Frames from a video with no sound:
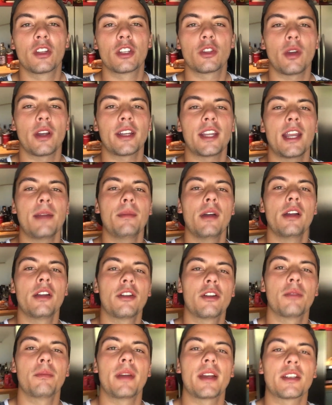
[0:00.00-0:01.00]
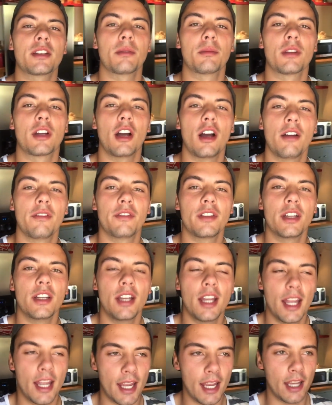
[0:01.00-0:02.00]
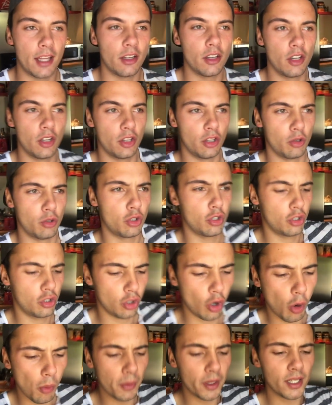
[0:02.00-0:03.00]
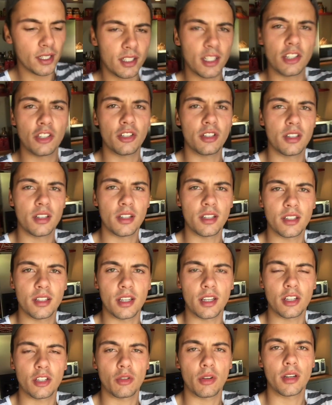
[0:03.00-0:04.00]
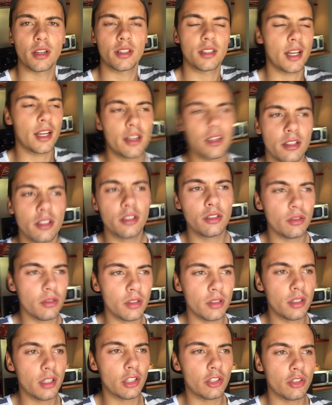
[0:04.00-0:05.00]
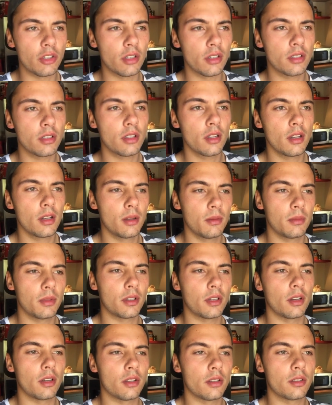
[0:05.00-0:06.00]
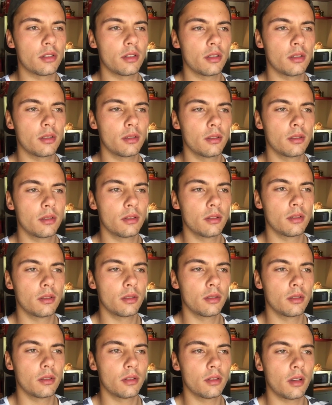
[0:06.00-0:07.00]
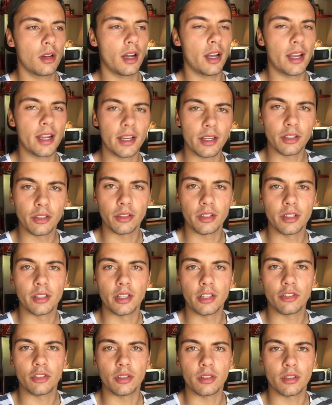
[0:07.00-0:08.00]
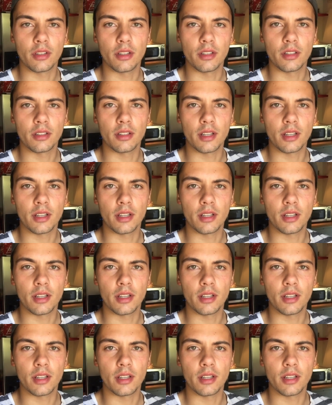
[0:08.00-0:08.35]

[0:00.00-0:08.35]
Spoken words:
So I came out here to make some coffee, and there's so many dishes in the sink, so I decided to do the dishes because I hate dirty dishes in the